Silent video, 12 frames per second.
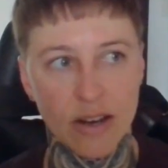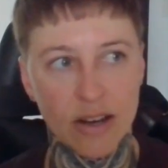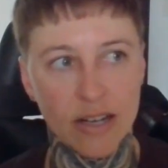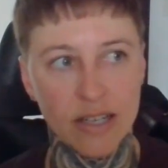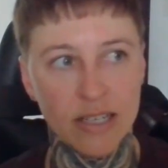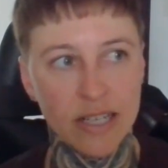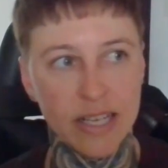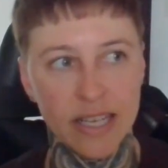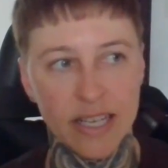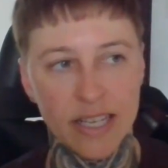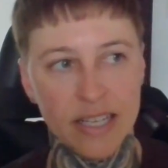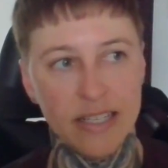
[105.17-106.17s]
on
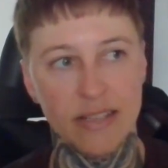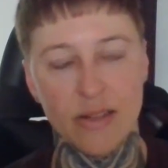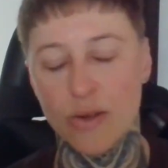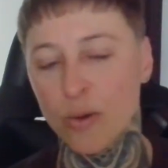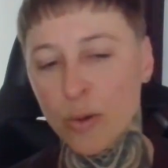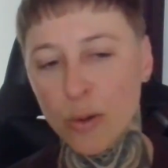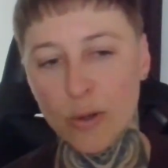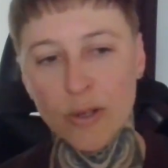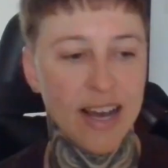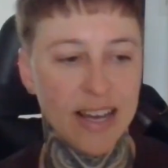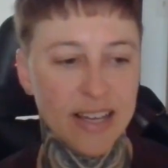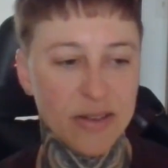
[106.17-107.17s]
in school,
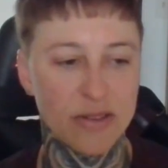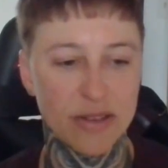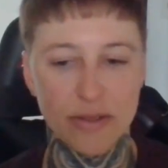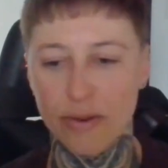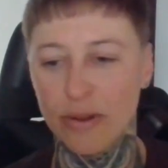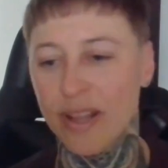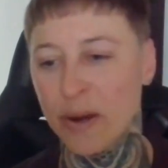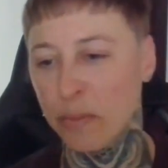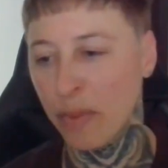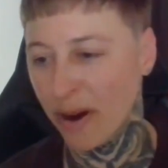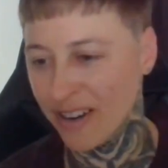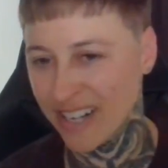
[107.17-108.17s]
I used to throw a lot of
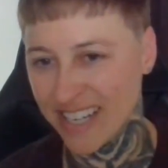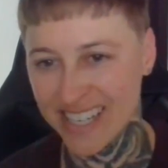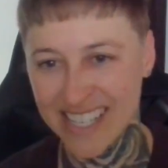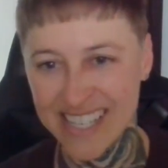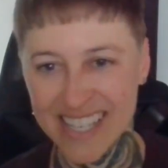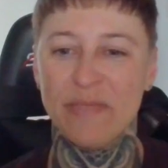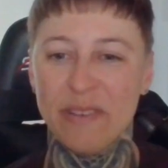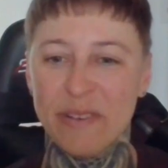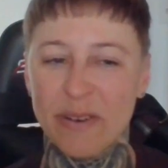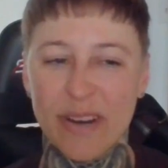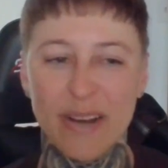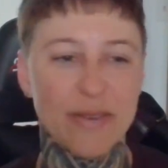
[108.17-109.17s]
parties.
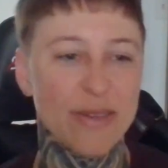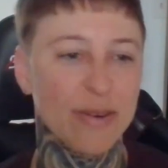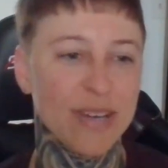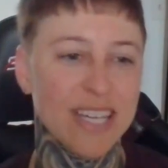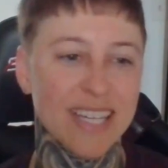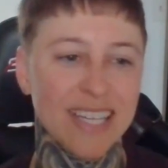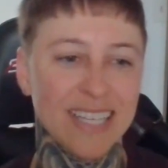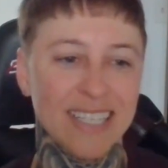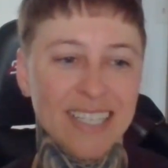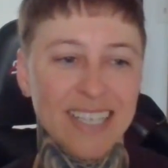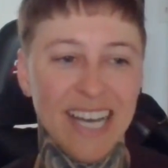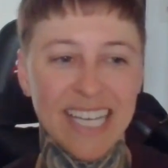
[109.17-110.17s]
I was always,
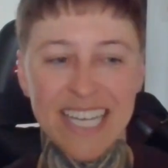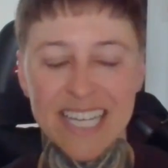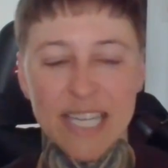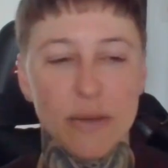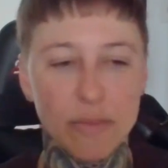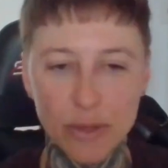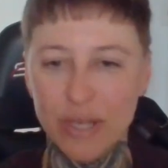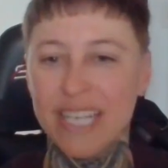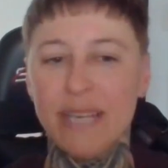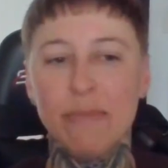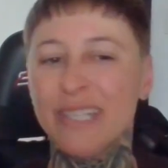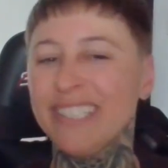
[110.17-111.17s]
I guess,
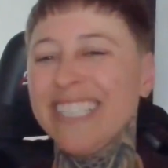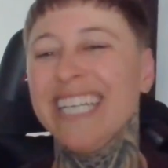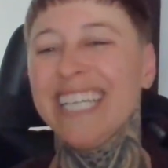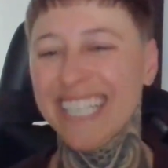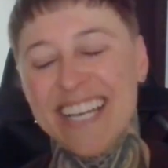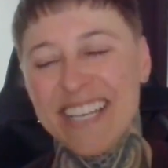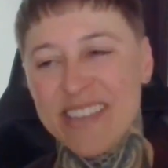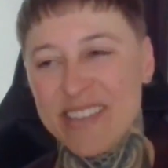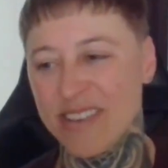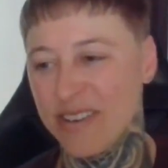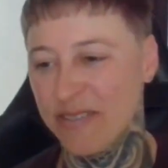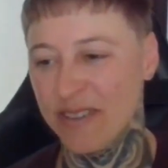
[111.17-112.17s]
community building, and
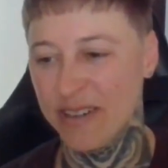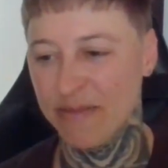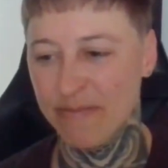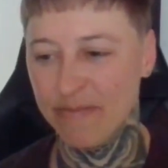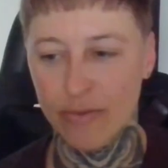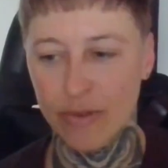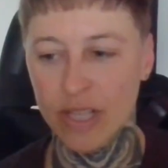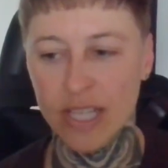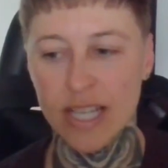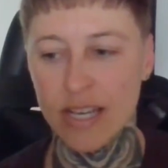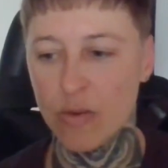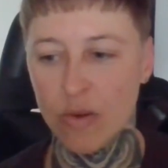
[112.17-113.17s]
so
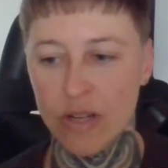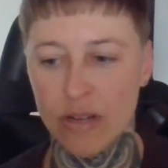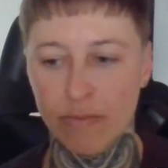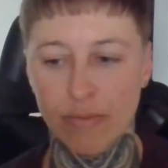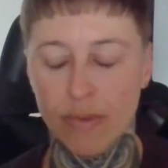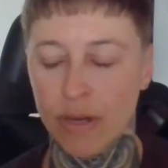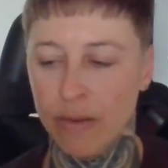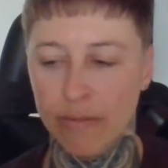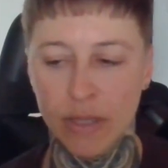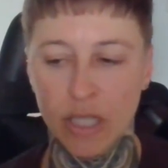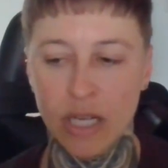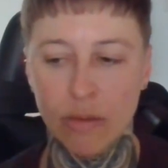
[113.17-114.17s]
really, that's what
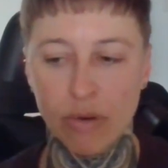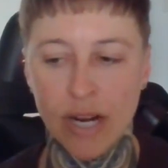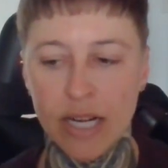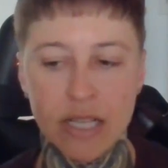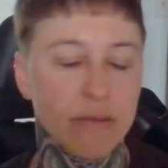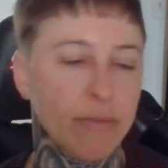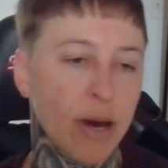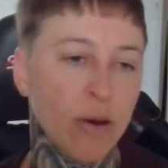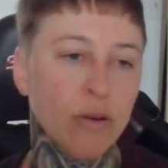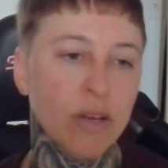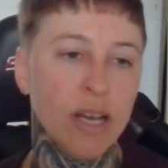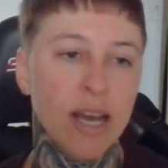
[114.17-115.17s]
building a brand is
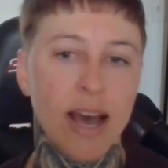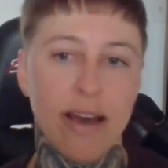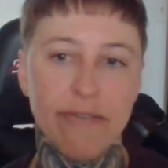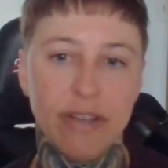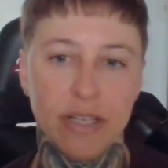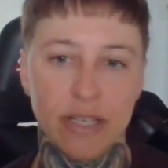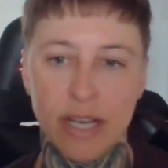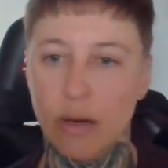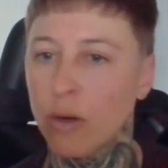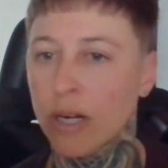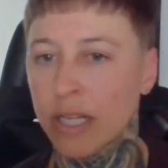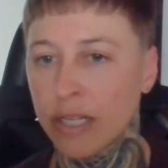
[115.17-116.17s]
about. Having a
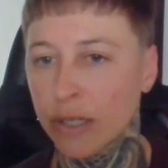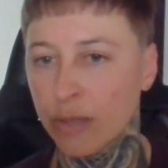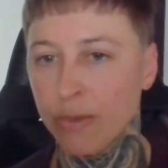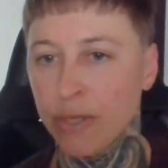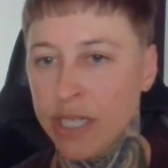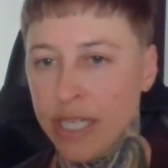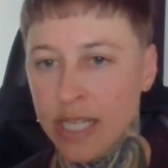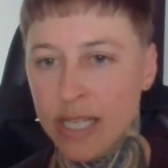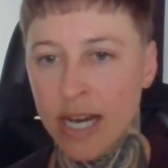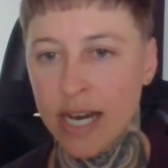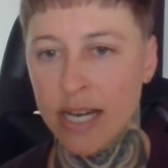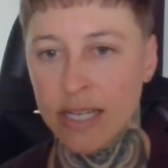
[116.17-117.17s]
network and a community
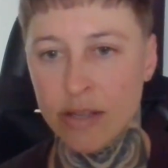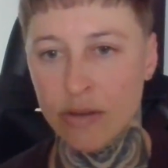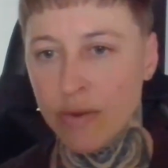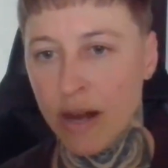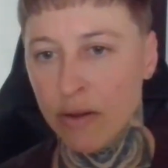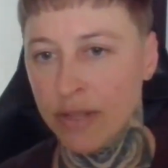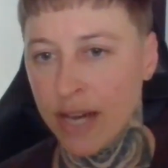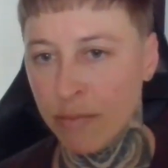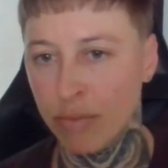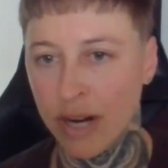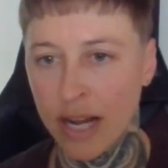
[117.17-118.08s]
that is around that